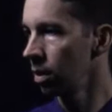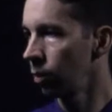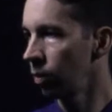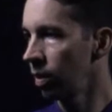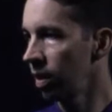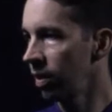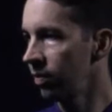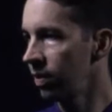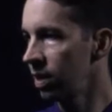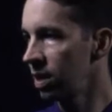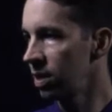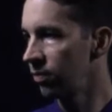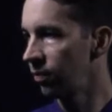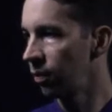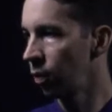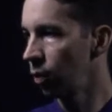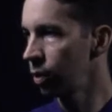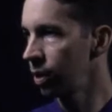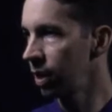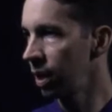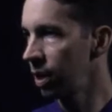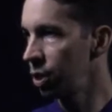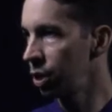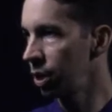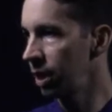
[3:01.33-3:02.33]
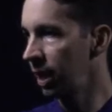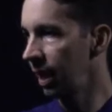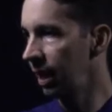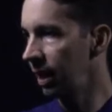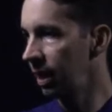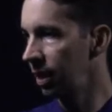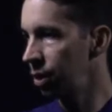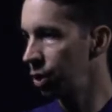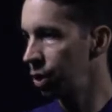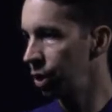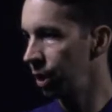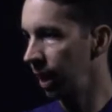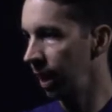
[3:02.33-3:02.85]
we have these
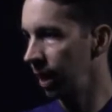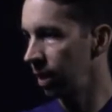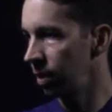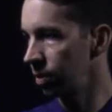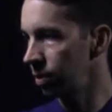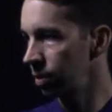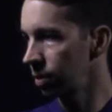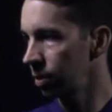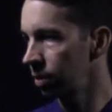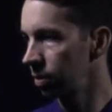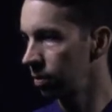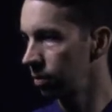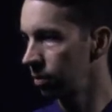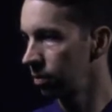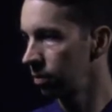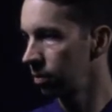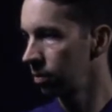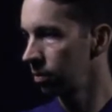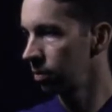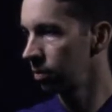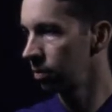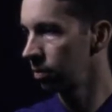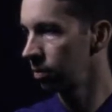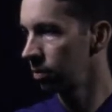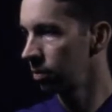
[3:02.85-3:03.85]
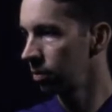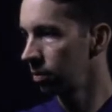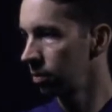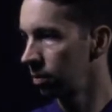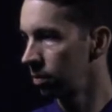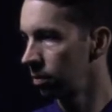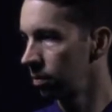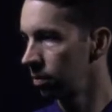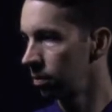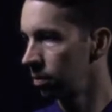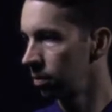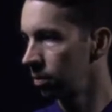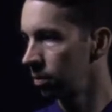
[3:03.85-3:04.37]
voltage-gated channels,
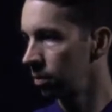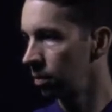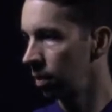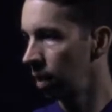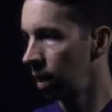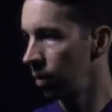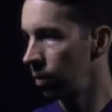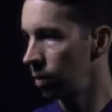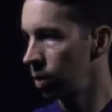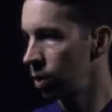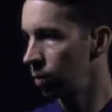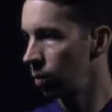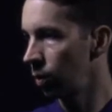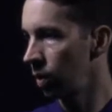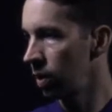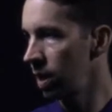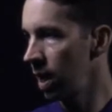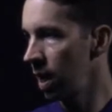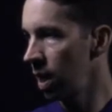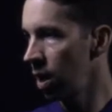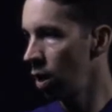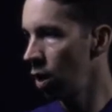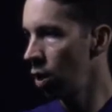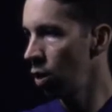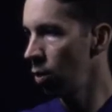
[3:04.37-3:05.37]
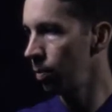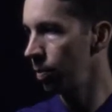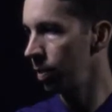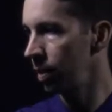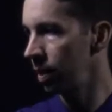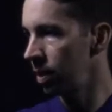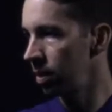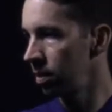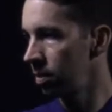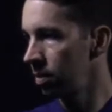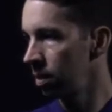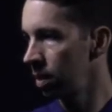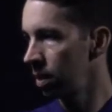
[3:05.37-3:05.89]
right? Which when they
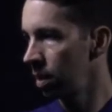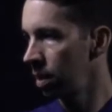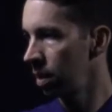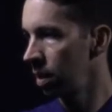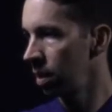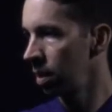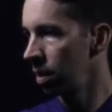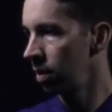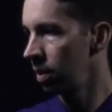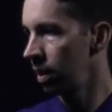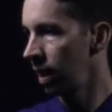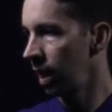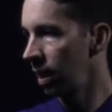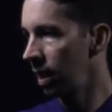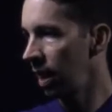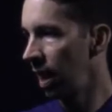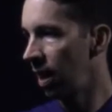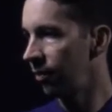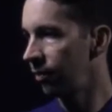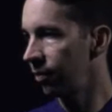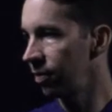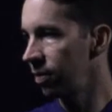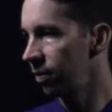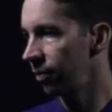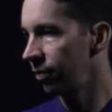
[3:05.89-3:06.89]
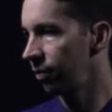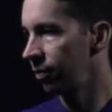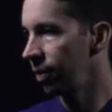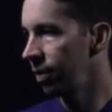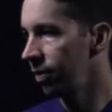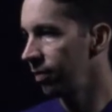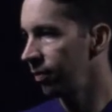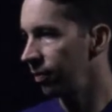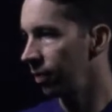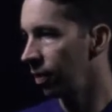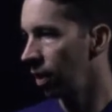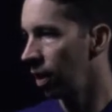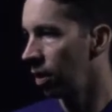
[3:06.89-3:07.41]
open, they allow for the
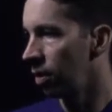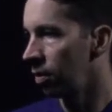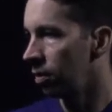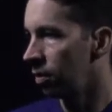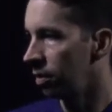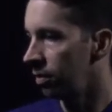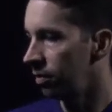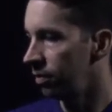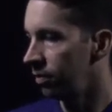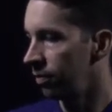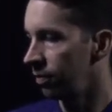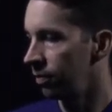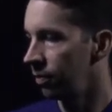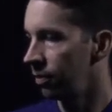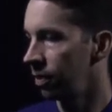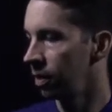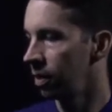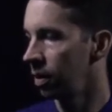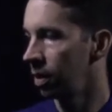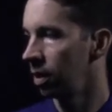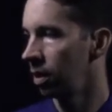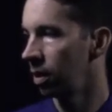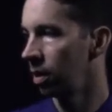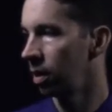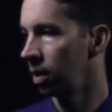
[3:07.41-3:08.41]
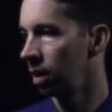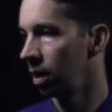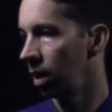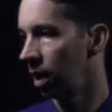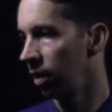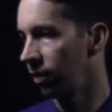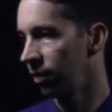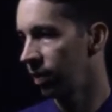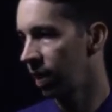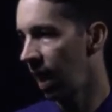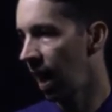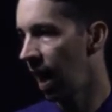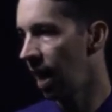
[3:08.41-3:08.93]
free flow of
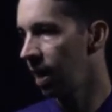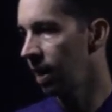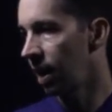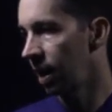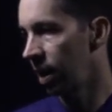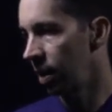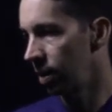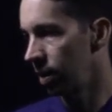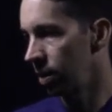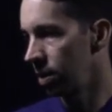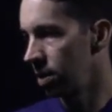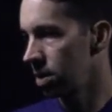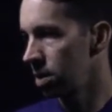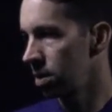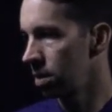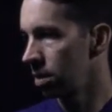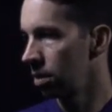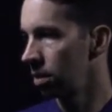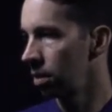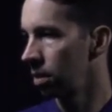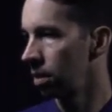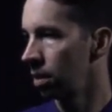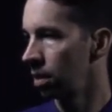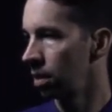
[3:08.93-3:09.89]
cations,